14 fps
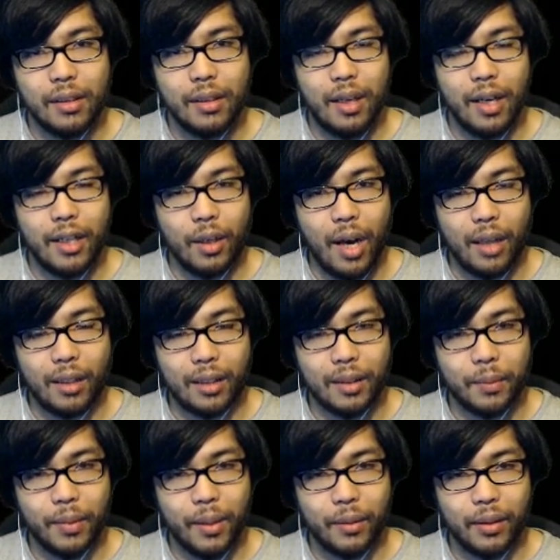I like to
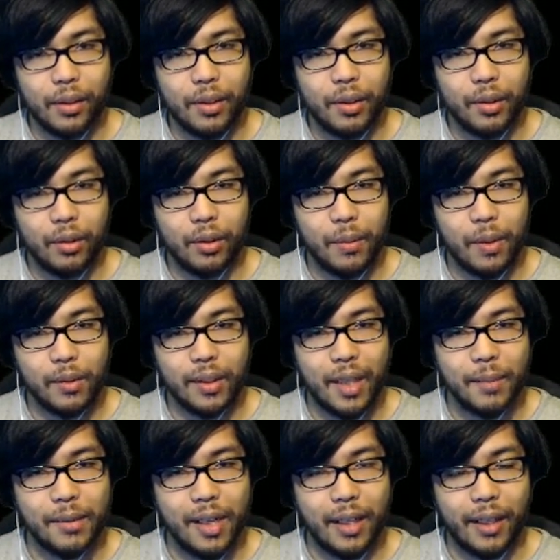play with control in most
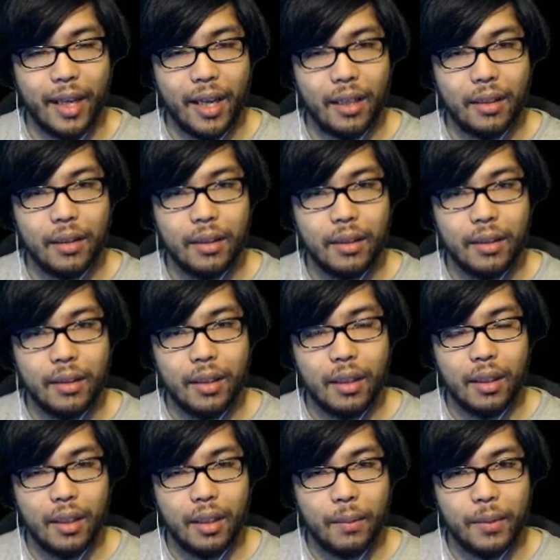games that I can,
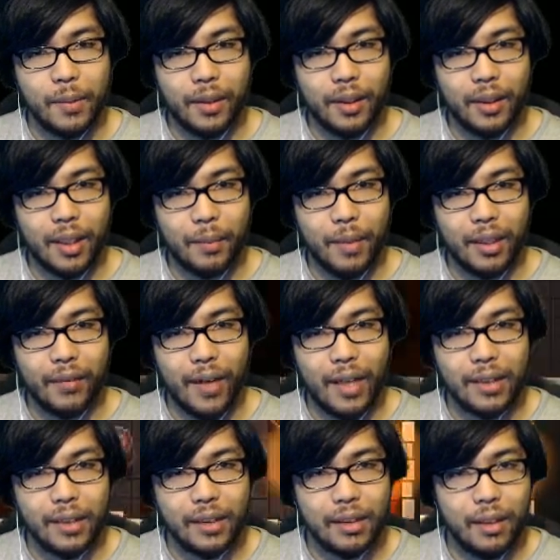especially like Binding of
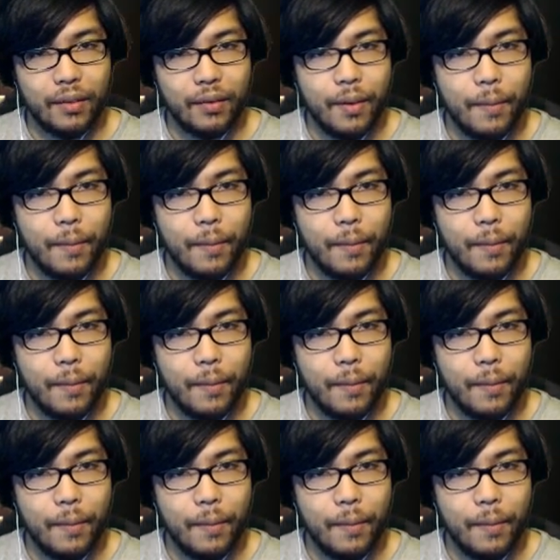Isaac and stuff.